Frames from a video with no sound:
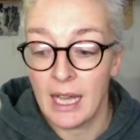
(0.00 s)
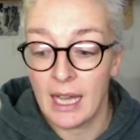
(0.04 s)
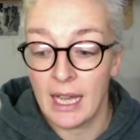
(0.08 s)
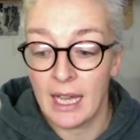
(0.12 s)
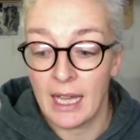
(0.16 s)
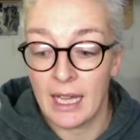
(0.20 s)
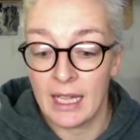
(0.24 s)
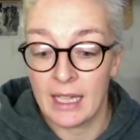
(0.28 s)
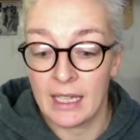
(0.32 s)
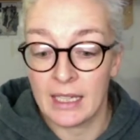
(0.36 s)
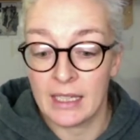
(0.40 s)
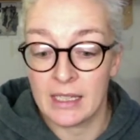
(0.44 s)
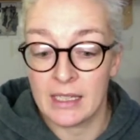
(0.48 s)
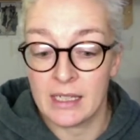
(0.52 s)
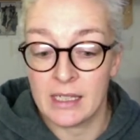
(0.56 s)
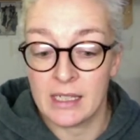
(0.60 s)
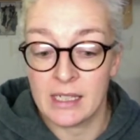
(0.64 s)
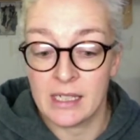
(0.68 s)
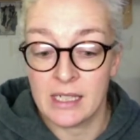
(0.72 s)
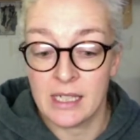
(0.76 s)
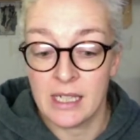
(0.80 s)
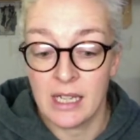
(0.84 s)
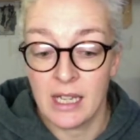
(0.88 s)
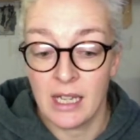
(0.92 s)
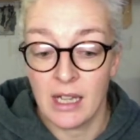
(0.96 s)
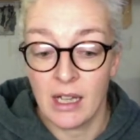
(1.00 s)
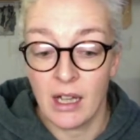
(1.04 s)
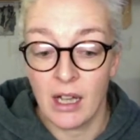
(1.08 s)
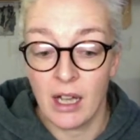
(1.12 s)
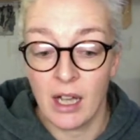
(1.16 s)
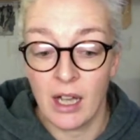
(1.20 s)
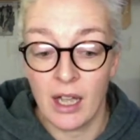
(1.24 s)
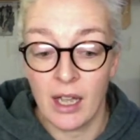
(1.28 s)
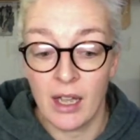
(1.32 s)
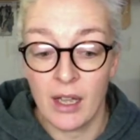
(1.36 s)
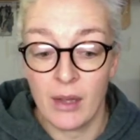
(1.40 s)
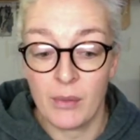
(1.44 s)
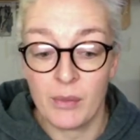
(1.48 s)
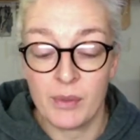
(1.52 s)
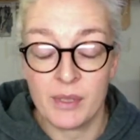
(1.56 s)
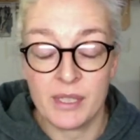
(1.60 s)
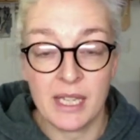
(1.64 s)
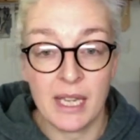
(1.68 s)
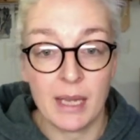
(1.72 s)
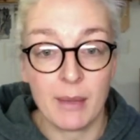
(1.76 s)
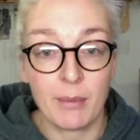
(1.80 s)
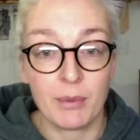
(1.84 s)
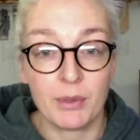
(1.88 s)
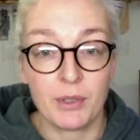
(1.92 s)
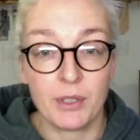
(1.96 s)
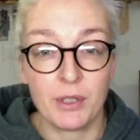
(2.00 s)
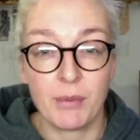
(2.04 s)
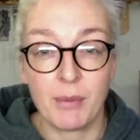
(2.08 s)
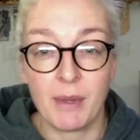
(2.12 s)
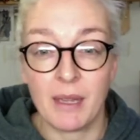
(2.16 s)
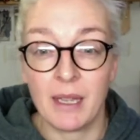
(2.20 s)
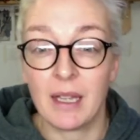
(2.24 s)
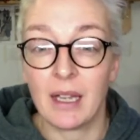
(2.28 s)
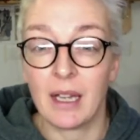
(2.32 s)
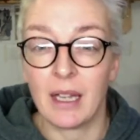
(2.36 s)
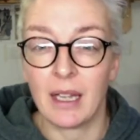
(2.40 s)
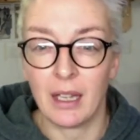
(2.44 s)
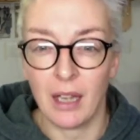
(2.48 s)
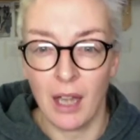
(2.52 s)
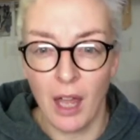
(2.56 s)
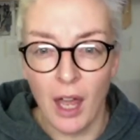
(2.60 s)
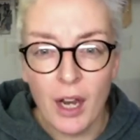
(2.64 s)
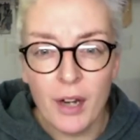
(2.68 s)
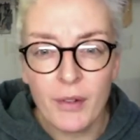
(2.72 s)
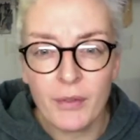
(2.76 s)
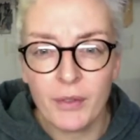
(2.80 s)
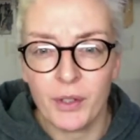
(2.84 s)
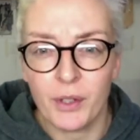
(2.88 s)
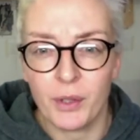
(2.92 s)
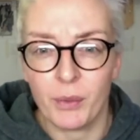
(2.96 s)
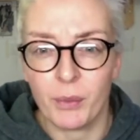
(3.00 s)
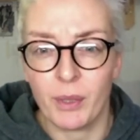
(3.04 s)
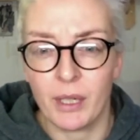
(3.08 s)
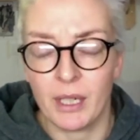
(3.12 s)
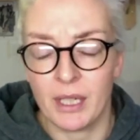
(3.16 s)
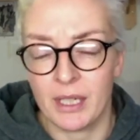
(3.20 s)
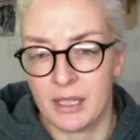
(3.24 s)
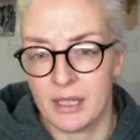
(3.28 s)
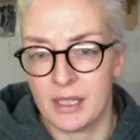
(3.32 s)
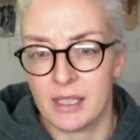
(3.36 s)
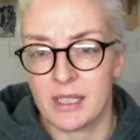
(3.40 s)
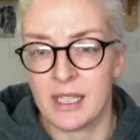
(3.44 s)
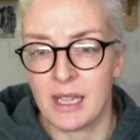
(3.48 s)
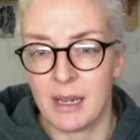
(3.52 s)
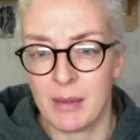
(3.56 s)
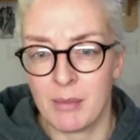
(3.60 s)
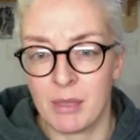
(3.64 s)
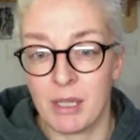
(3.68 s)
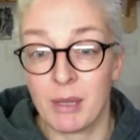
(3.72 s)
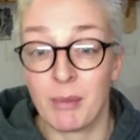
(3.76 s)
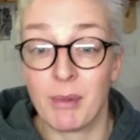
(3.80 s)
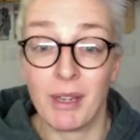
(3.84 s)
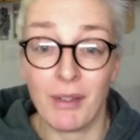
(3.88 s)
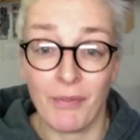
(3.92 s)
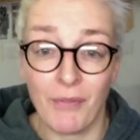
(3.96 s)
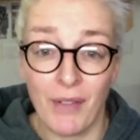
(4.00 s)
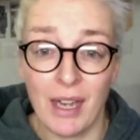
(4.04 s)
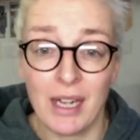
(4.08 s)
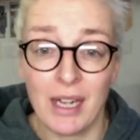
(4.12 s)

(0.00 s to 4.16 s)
and I was able to make a lot of other work at the same time. If